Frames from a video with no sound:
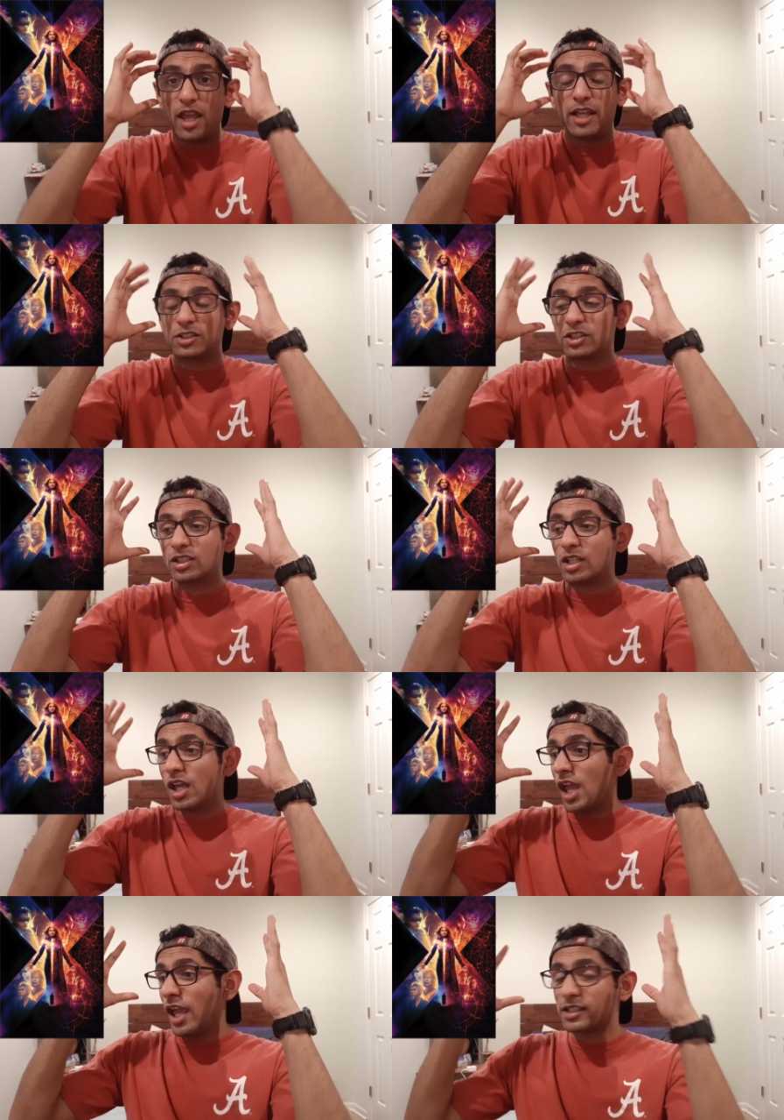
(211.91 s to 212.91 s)
It's just
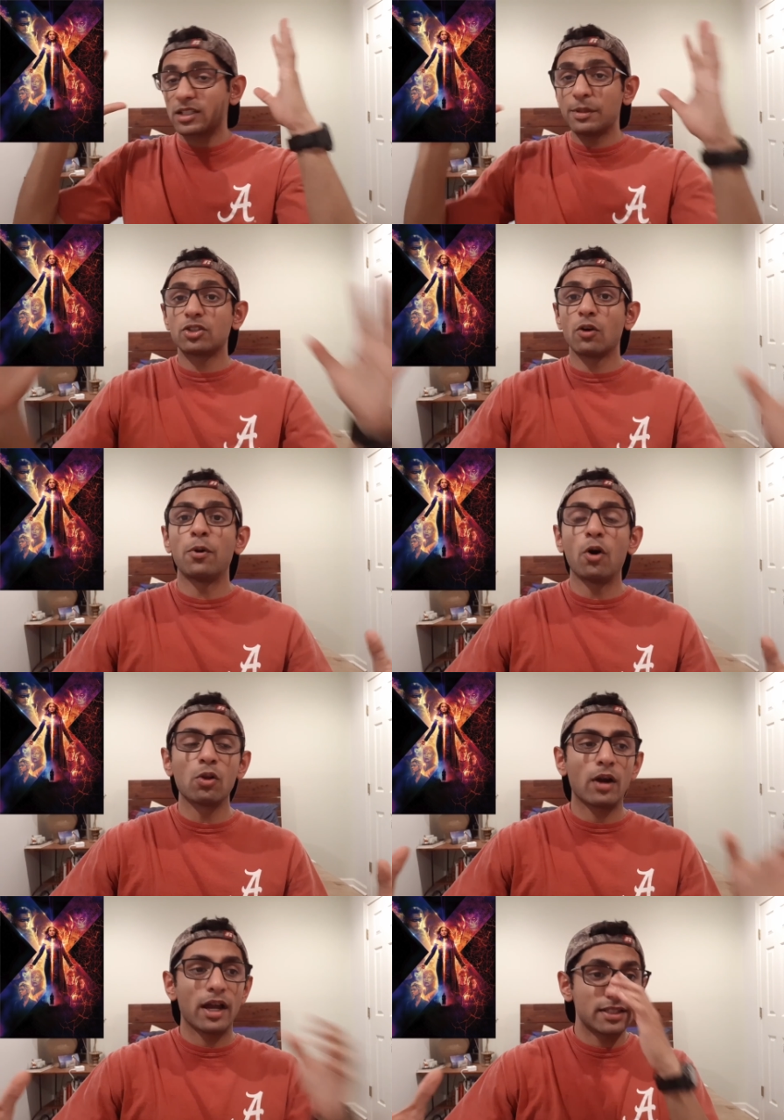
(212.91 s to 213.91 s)
it's gonna be so
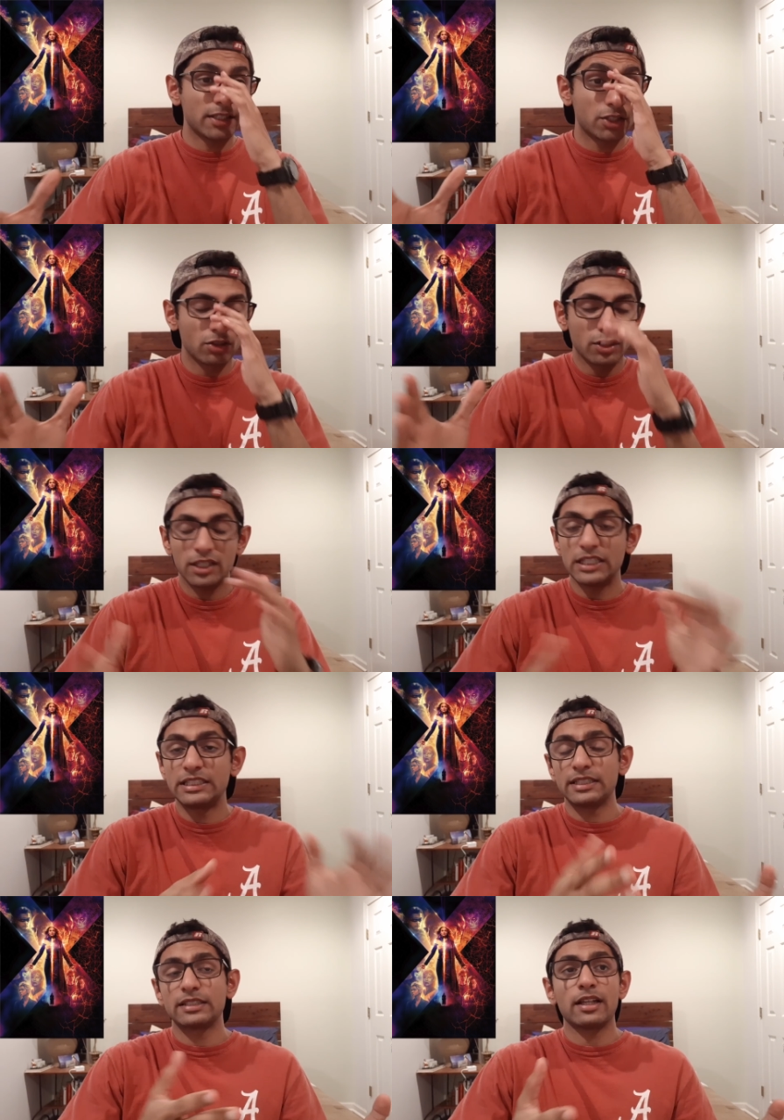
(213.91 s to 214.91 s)
polarizing. Just look at the
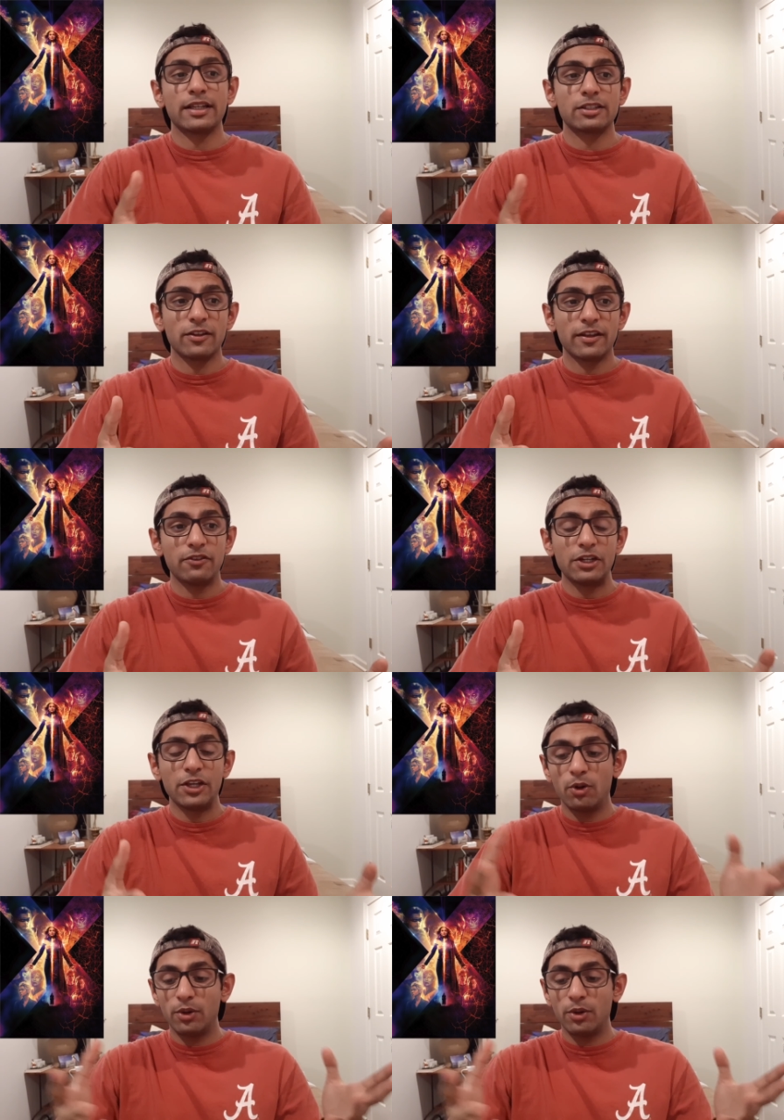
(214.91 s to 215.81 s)
dislikes on that video.